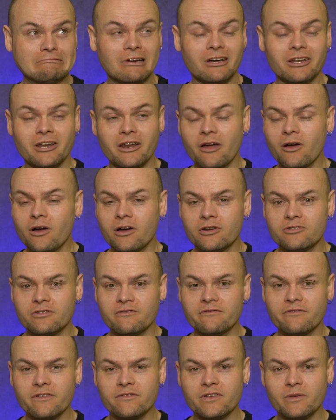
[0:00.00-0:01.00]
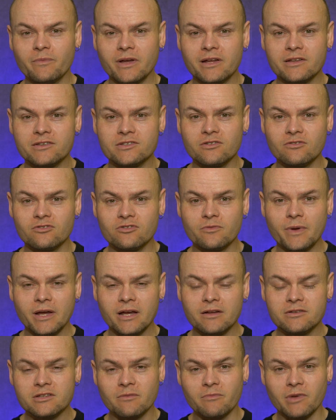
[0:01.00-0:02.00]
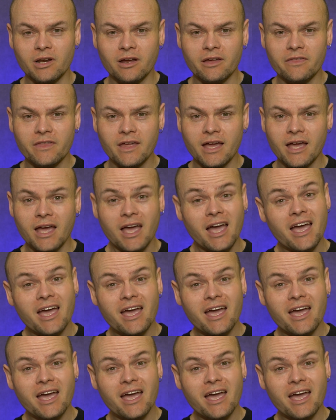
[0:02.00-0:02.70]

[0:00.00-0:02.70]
I don't know, £150, £200, something like that.